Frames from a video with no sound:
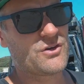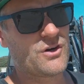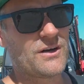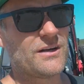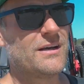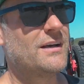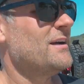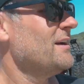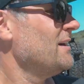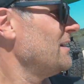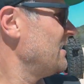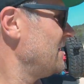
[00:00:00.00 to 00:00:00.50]
got
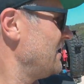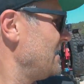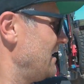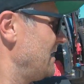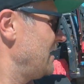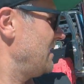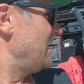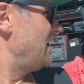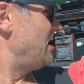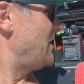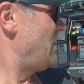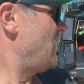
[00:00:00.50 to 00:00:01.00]

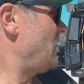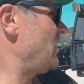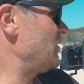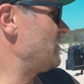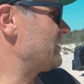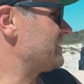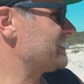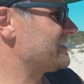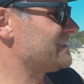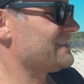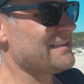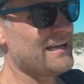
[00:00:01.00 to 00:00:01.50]
a whole
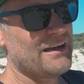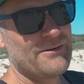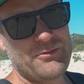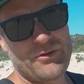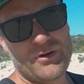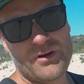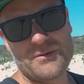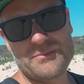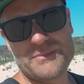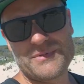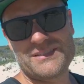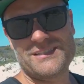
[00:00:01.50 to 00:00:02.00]
lot of stuff
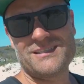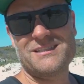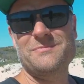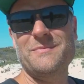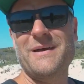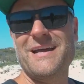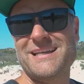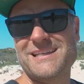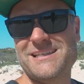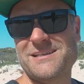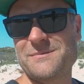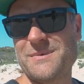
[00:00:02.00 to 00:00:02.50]
on them that just
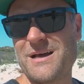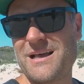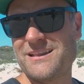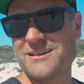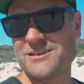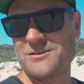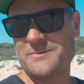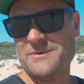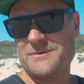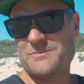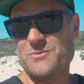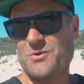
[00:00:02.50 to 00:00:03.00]
makes them a
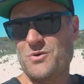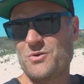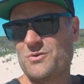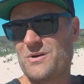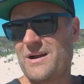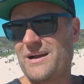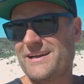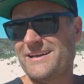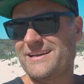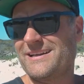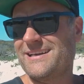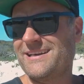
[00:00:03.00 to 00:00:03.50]
little bit more
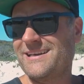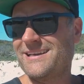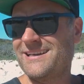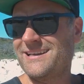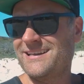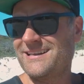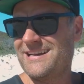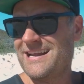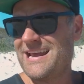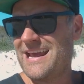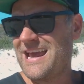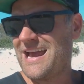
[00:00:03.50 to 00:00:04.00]
rugged.
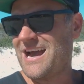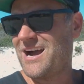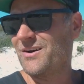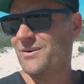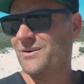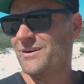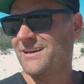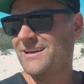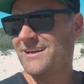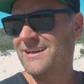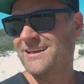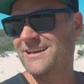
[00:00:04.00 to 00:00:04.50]

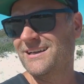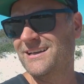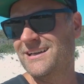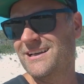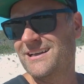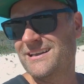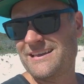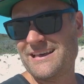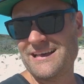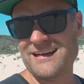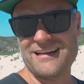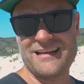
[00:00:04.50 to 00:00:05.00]
Now,
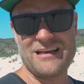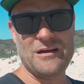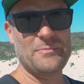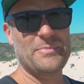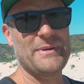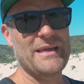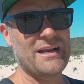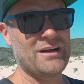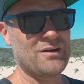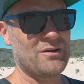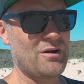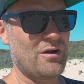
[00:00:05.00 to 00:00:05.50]
that'll help
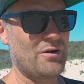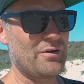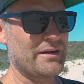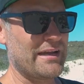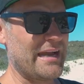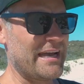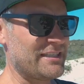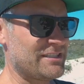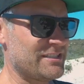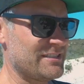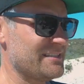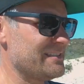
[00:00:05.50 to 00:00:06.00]
you out on
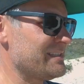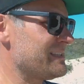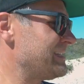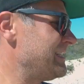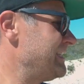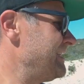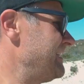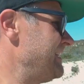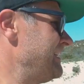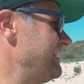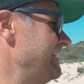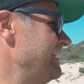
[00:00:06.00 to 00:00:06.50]
corrugations.
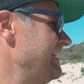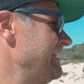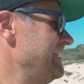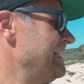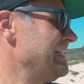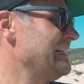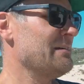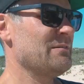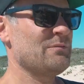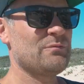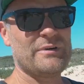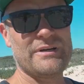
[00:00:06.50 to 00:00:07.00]

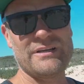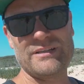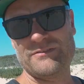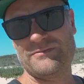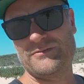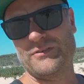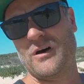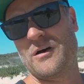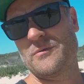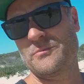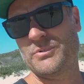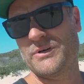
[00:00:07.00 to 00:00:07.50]
Read the
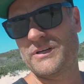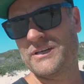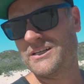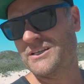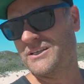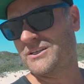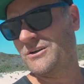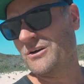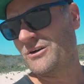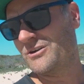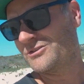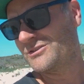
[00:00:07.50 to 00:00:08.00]
fine print
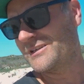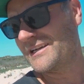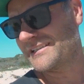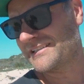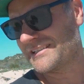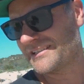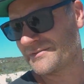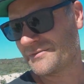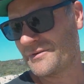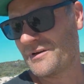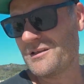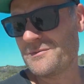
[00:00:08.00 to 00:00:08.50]
in your
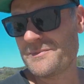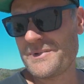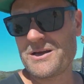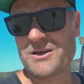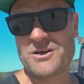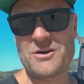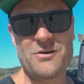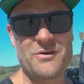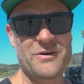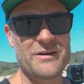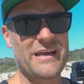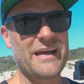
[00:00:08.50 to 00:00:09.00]
contracts as well
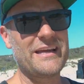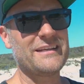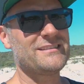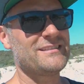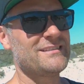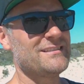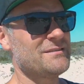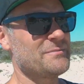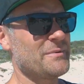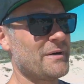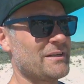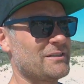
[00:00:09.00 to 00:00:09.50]
about
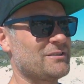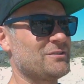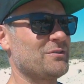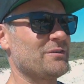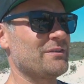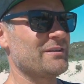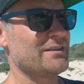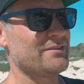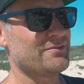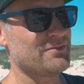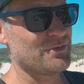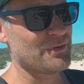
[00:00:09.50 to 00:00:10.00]
corrugations. Make sure
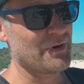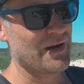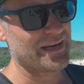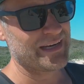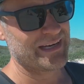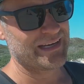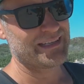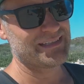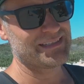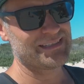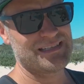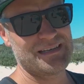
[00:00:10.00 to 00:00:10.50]
that if you are
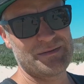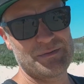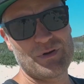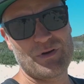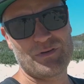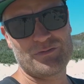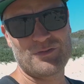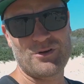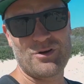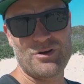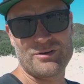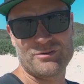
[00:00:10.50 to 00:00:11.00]
getting a
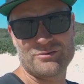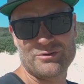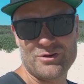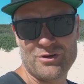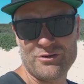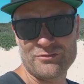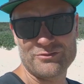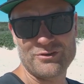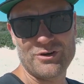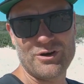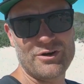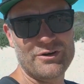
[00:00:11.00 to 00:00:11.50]
semi-off-road or an
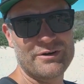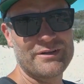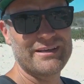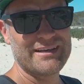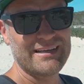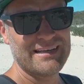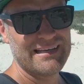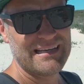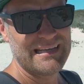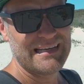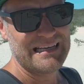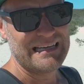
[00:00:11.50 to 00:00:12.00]
off-road,
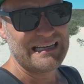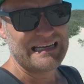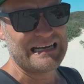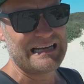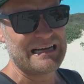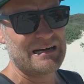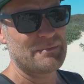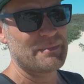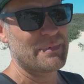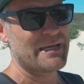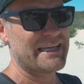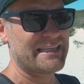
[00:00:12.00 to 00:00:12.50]

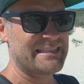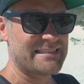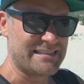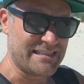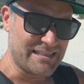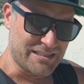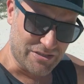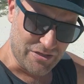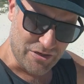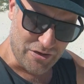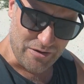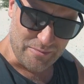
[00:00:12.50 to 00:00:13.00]

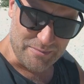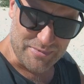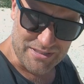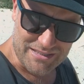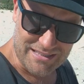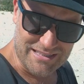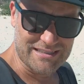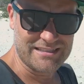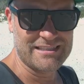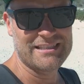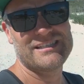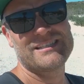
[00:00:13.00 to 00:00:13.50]
the terms
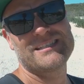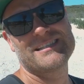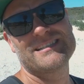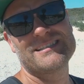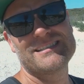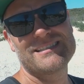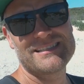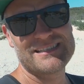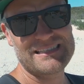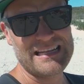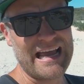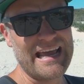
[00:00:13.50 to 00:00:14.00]
and
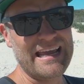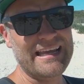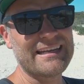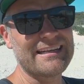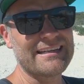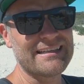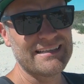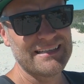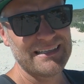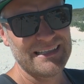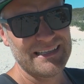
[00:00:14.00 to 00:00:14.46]
conditions state